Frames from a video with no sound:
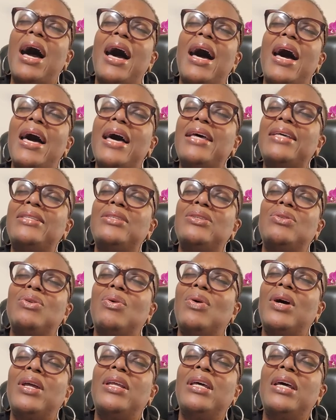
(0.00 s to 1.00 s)
eyes,
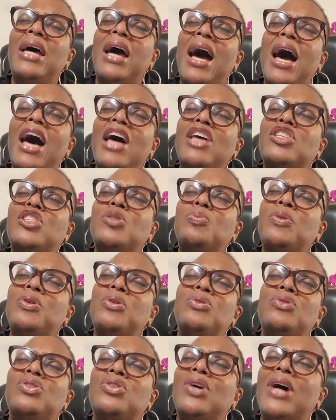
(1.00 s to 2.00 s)
Lord. Our
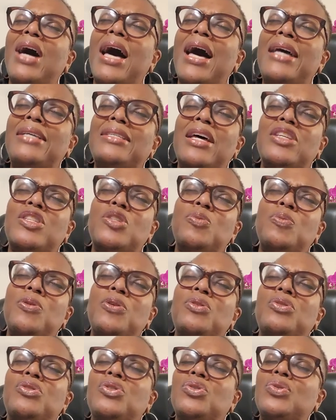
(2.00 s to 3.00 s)
spiritual eyes, our
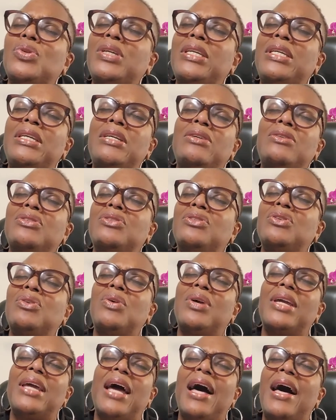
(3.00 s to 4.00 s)
spiritual ears,
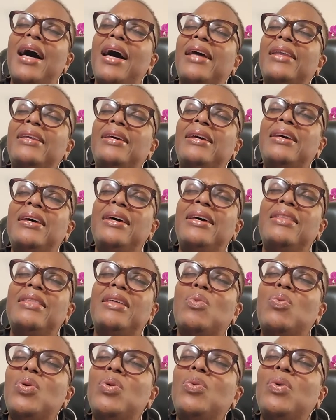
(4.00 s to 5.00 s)
Lord God,
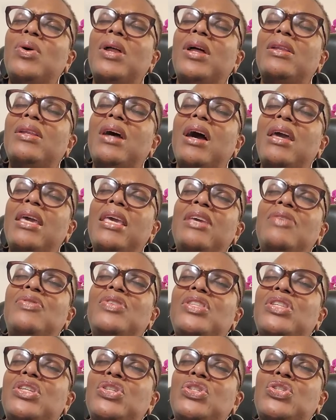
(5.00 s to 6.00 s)
that we will
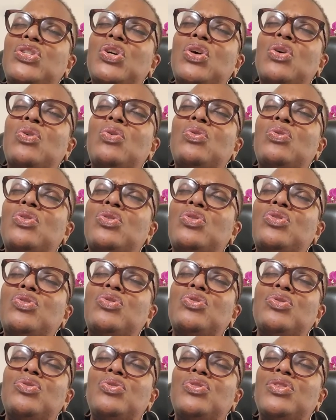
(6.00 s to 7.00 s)
even discern the
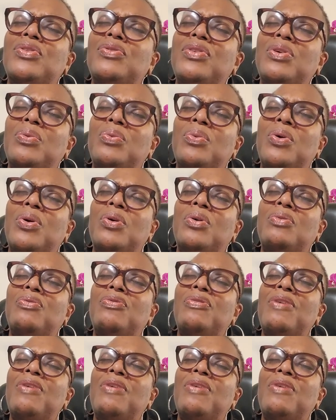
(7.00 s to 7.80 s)
truths of your word.